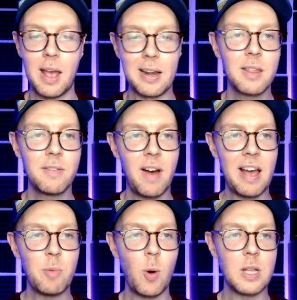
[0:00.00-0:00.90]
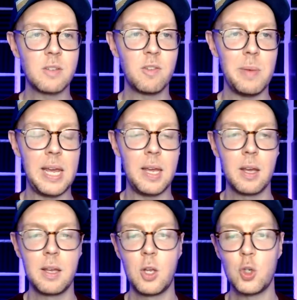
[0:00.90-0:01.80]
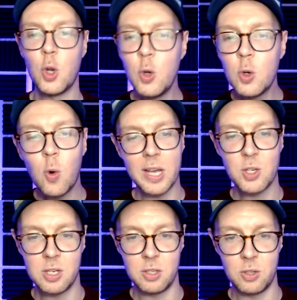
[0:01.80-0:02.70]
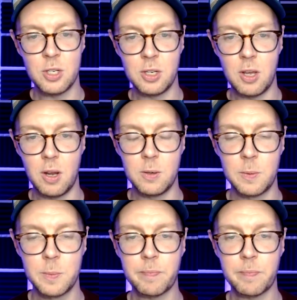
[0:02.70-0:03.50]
Another 5 points for me. 2 questions to go.